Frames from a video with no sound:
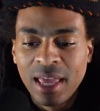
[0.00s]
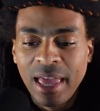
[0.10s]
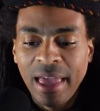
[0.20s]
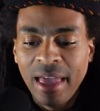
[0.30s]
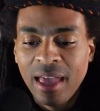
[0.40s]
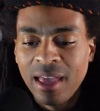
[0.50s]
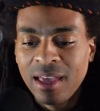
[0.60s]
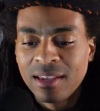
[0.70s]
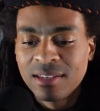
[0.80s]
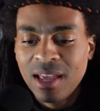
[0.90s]

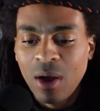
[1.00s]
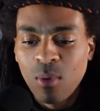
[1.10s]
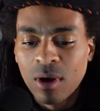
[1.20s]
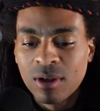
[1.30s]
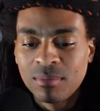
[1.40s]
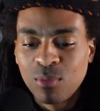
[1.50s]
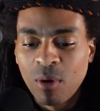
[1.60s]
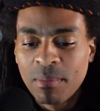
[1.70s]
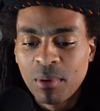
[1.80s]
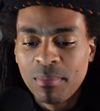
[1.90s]
And yeah, welcome more
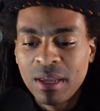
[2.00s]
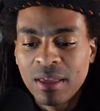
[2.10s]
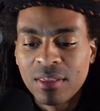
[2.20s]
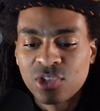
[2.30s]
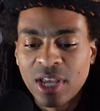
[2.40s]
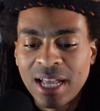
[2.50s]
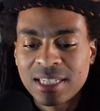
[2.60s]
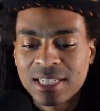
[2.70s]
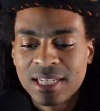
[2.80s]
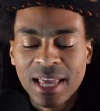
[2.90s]
people being in the chat
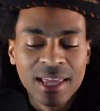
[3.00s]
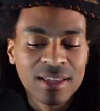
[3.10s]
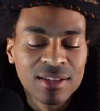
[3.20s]
today.